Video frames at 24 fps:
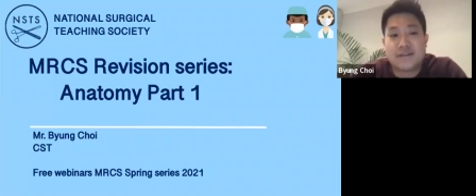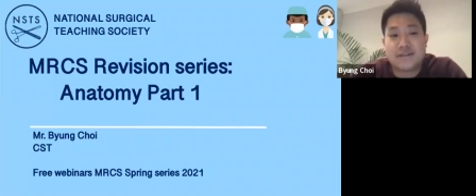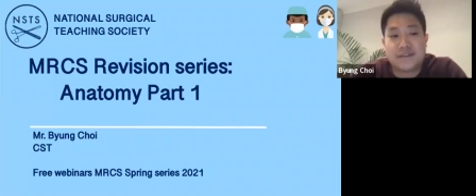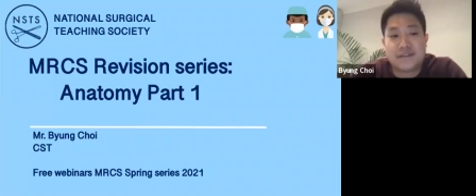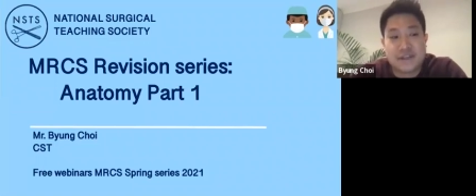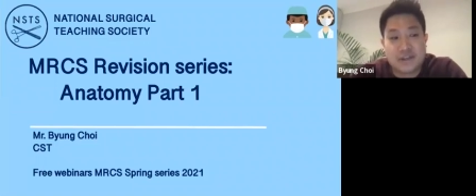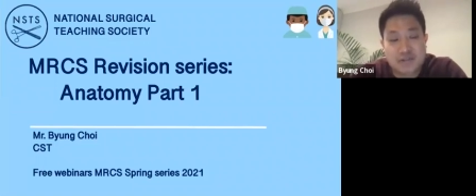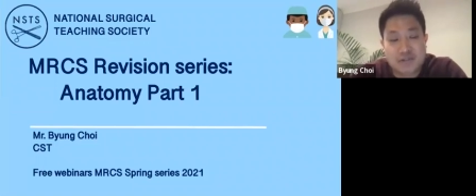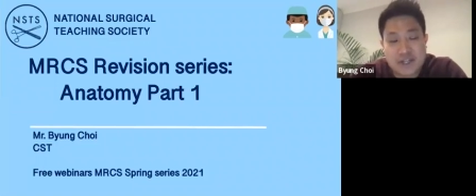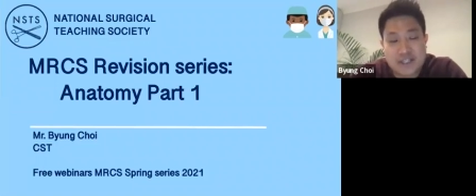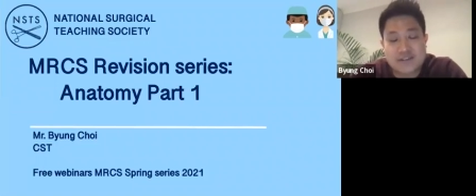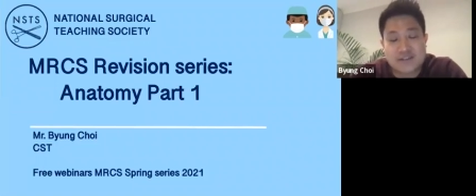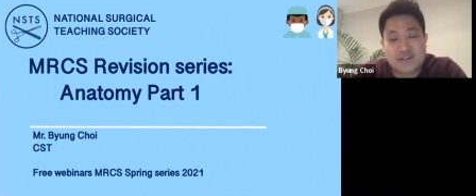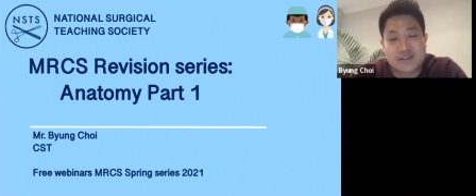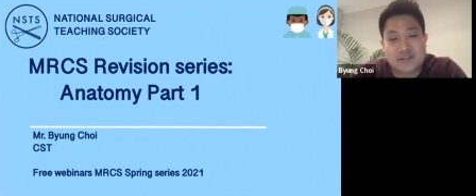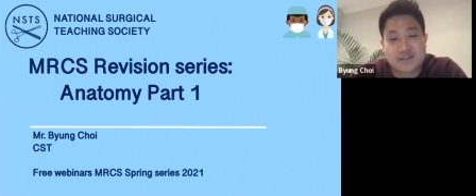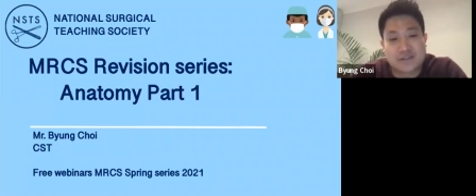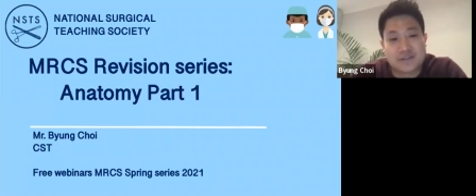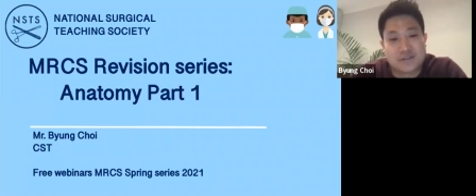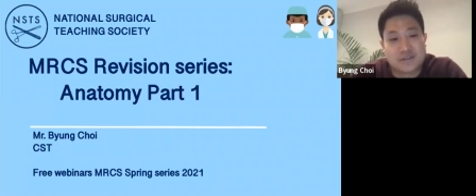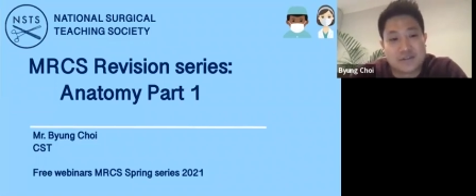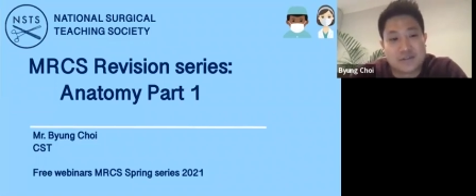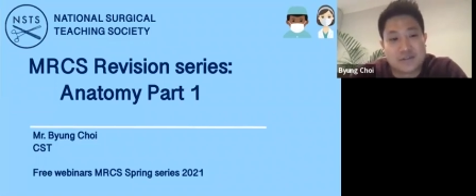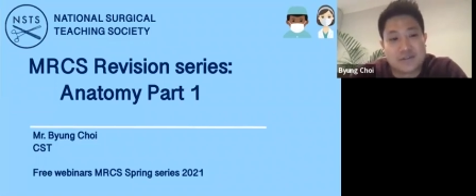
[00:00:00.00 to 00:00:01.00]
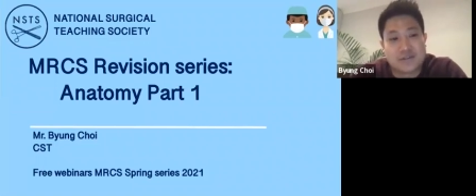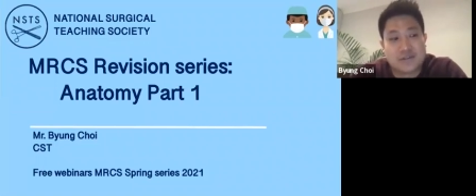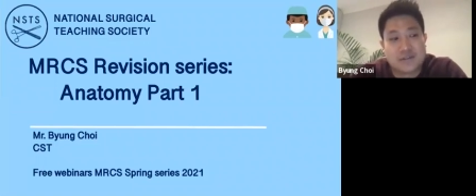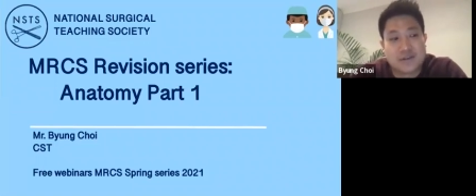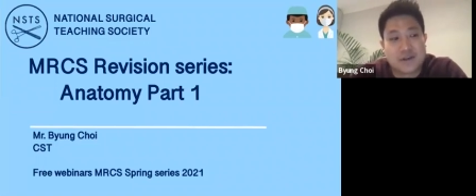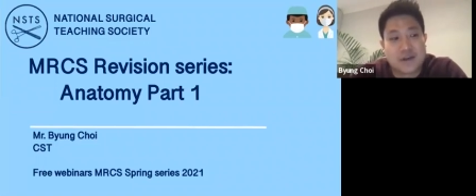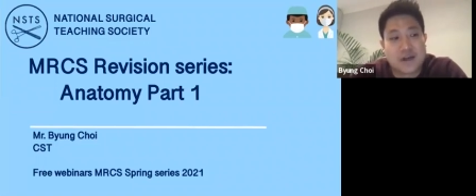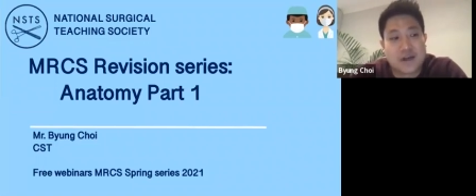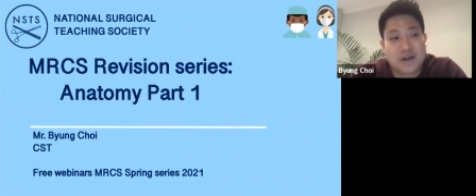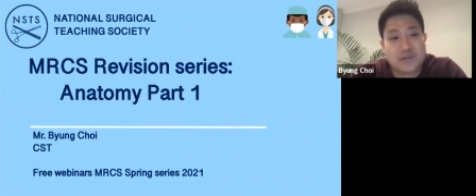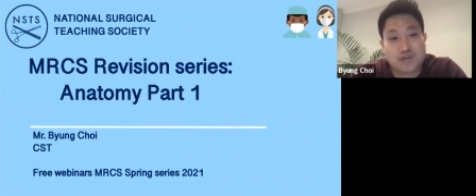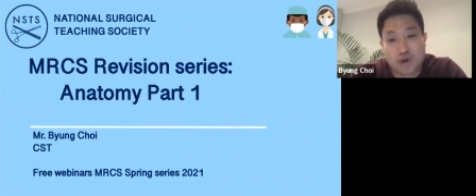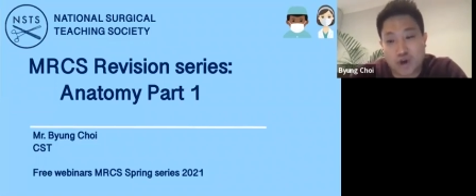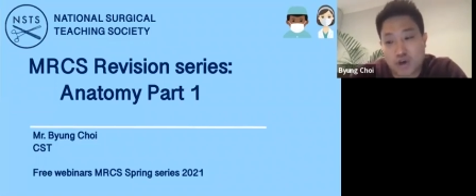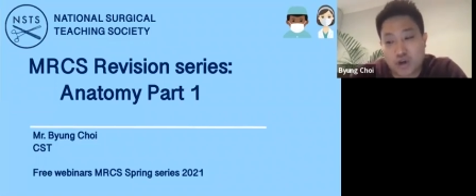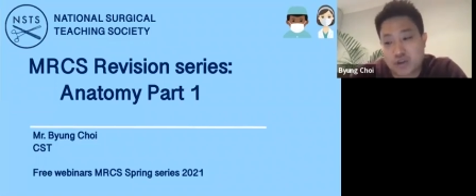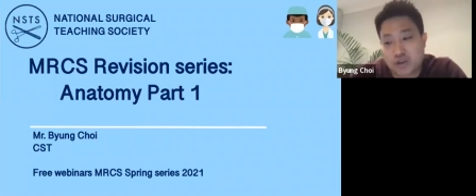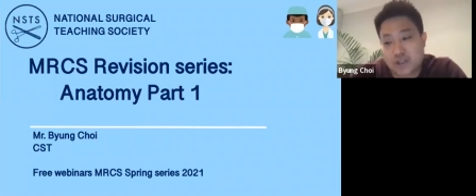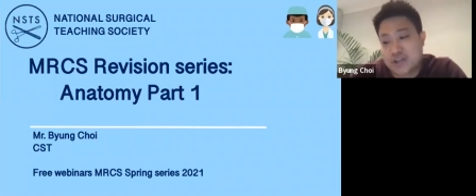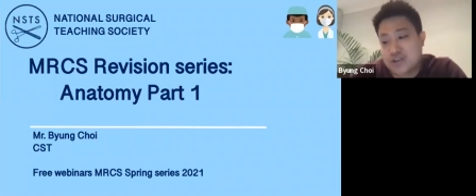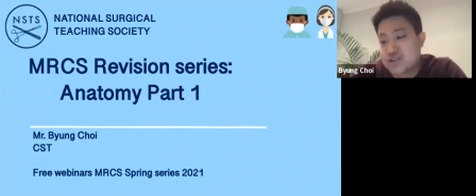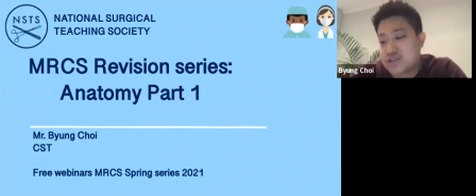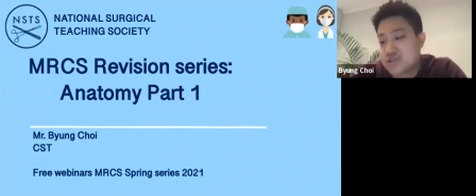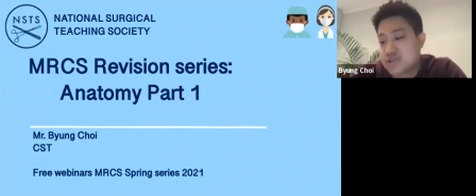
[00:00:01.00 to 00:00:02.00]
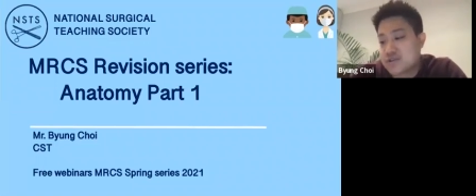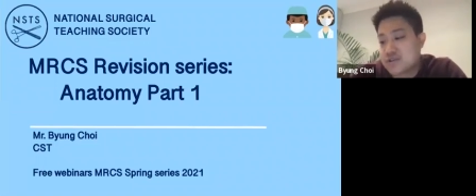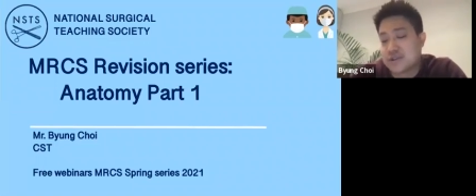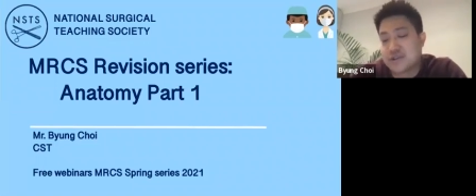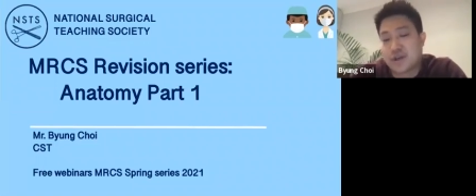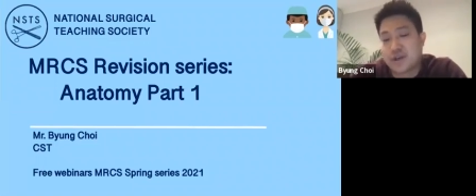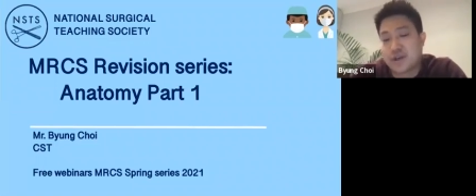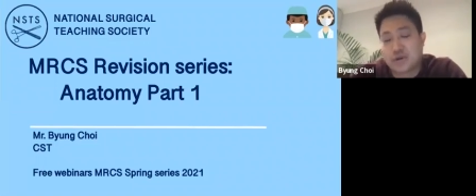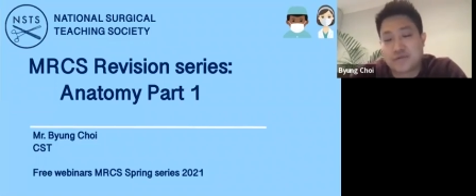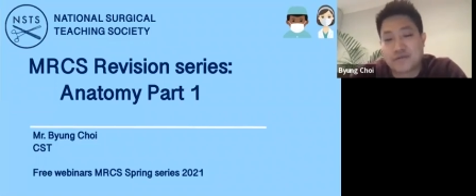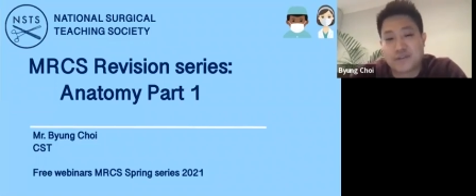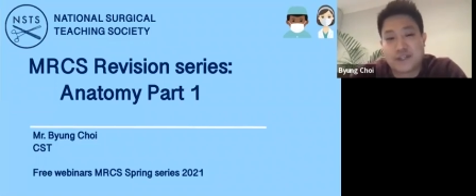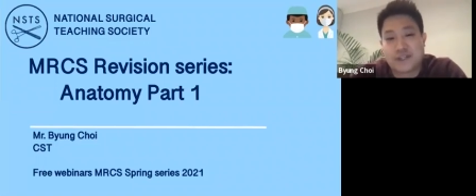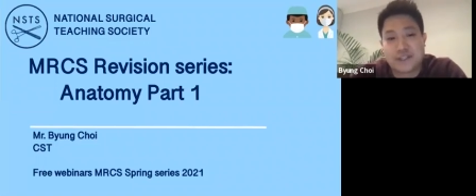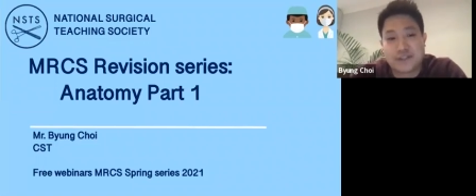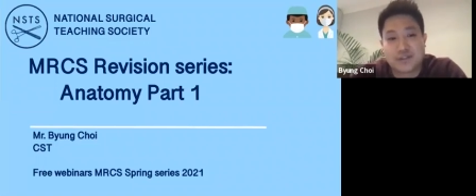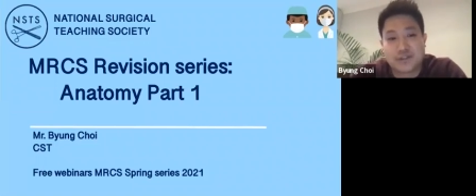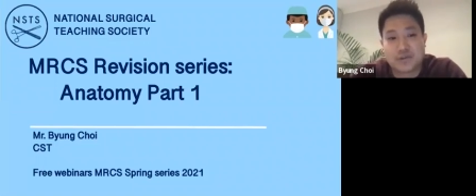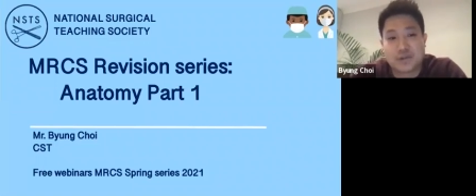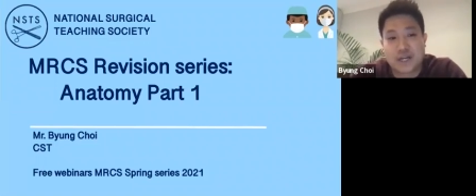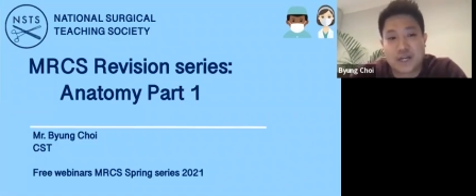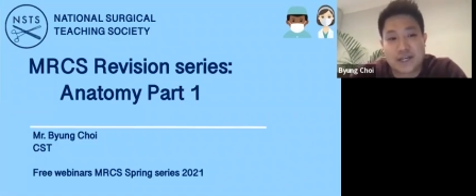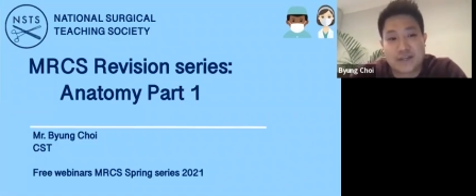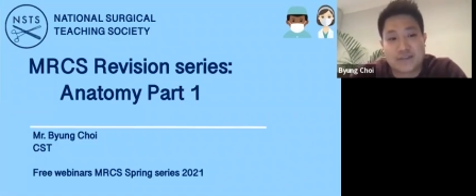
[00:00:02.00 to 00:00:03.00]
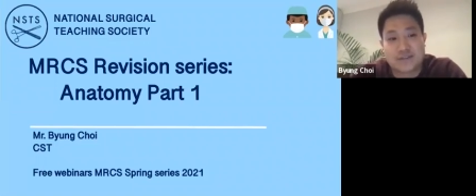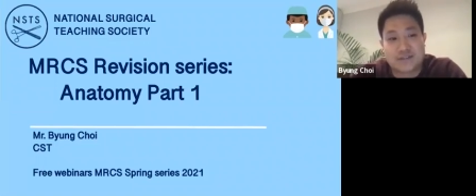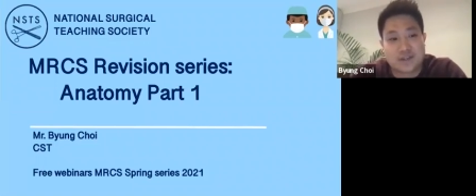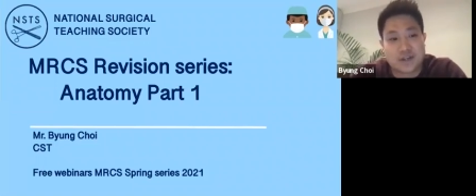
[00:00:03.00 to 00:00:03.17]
theoretical knowledge, and hopefully you guys